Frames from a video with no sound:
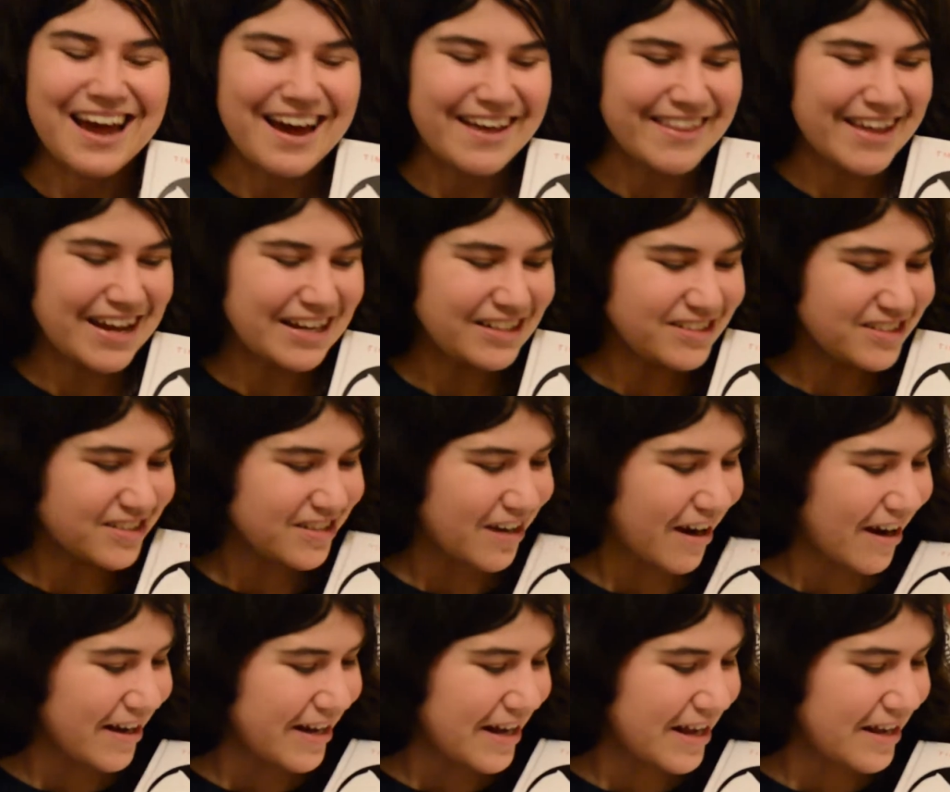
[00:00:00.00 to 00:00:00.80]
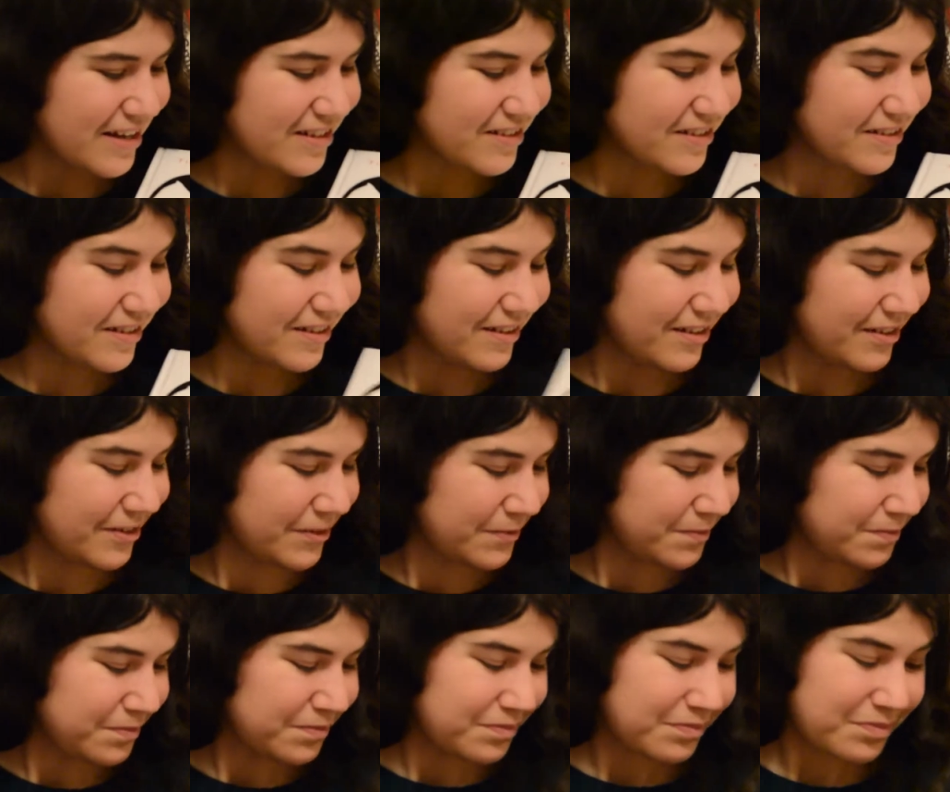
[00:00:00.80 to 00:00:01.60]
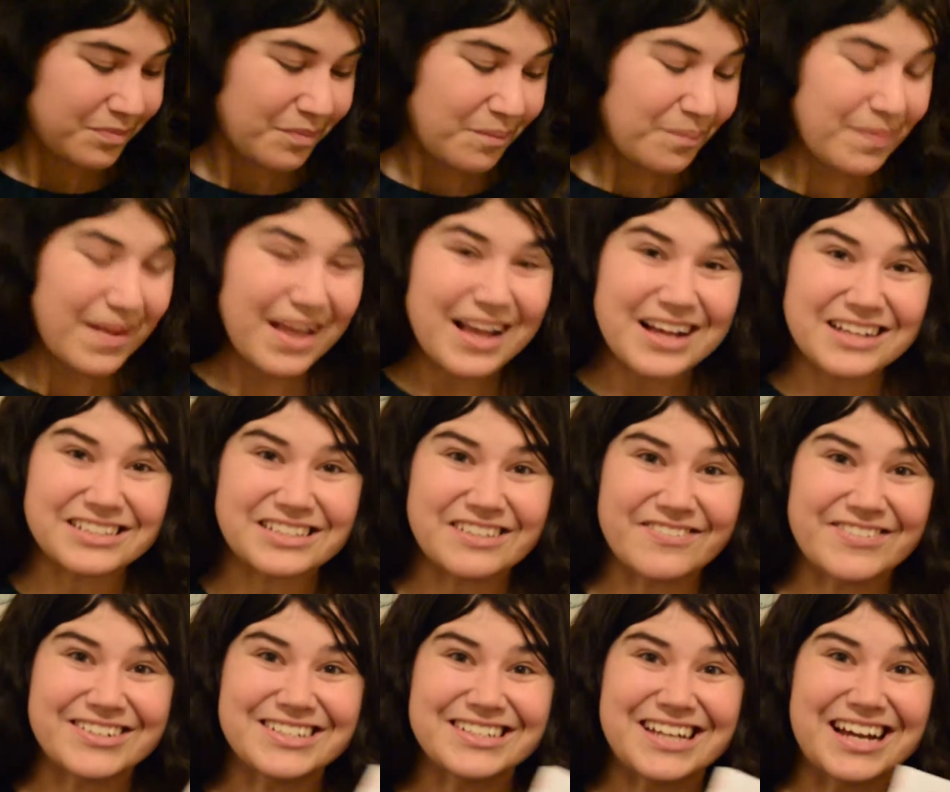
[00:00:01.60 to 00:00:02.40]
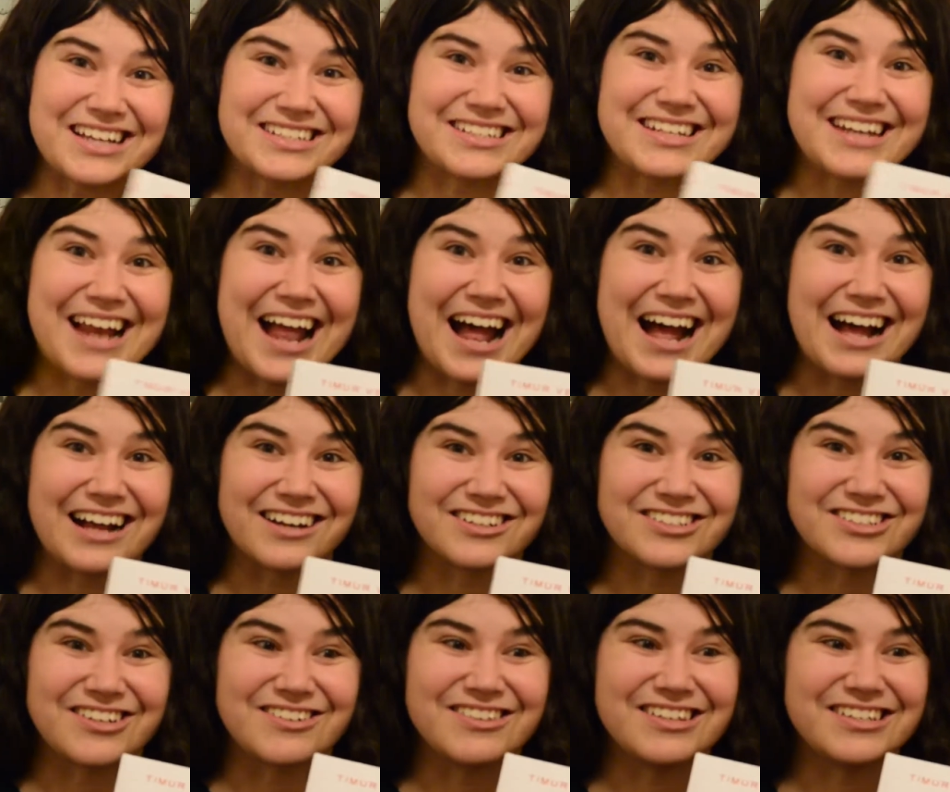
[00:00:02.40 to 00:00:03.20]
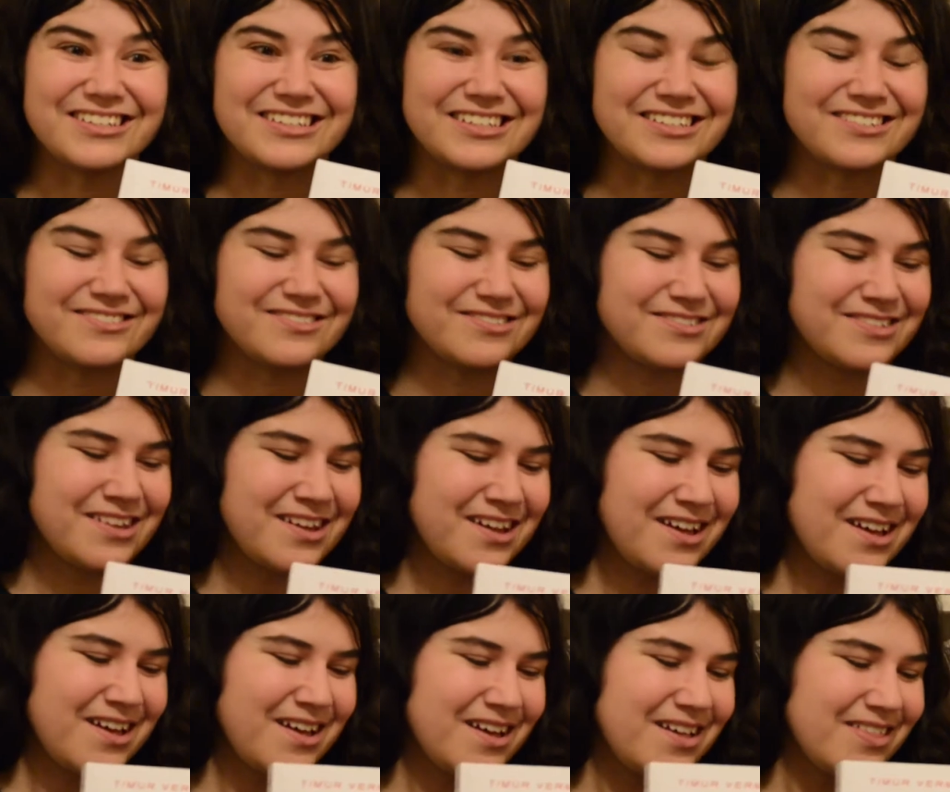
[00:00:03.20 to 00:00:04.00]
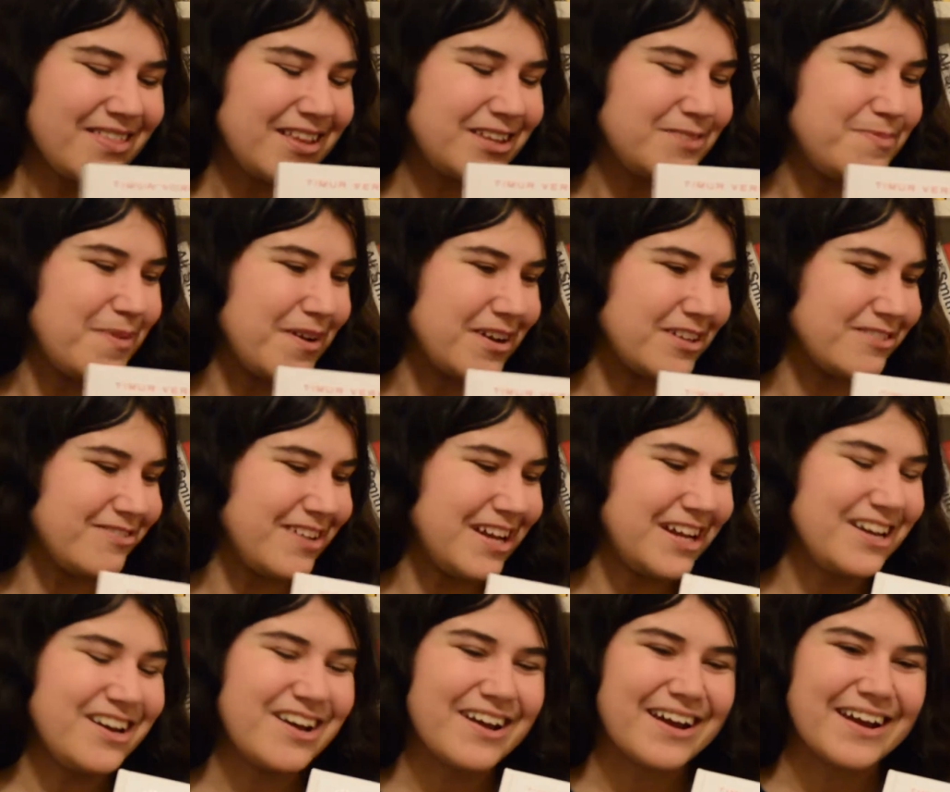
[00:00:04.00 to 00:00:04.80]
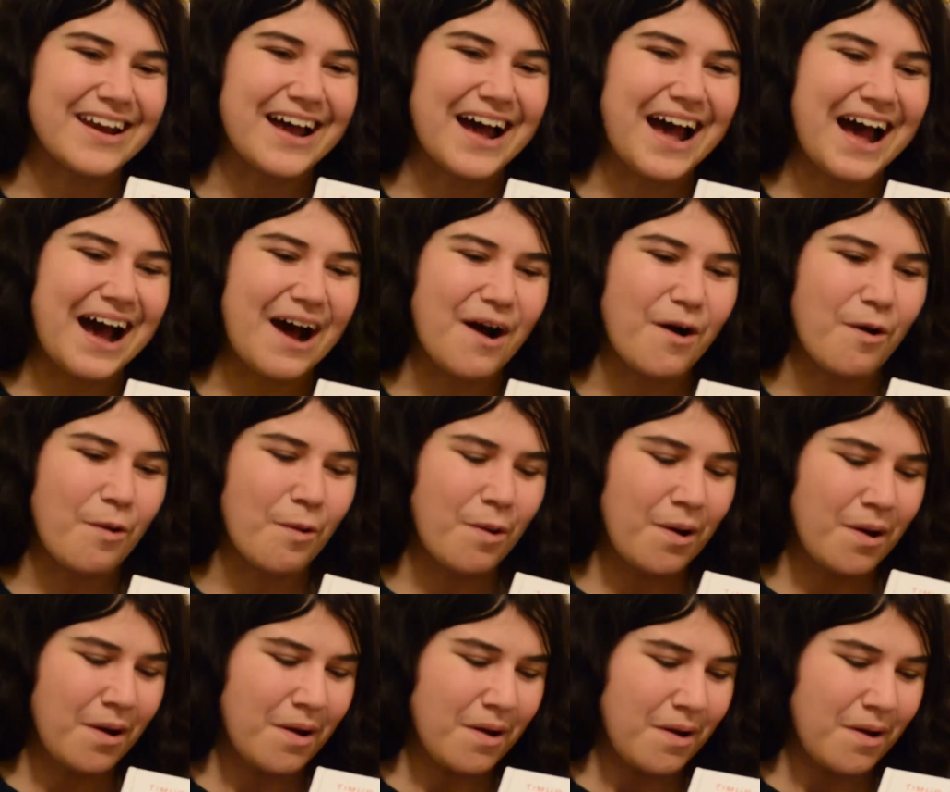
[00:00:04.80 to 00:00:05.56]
They sign it as a fantastic act. So this book is really looking at how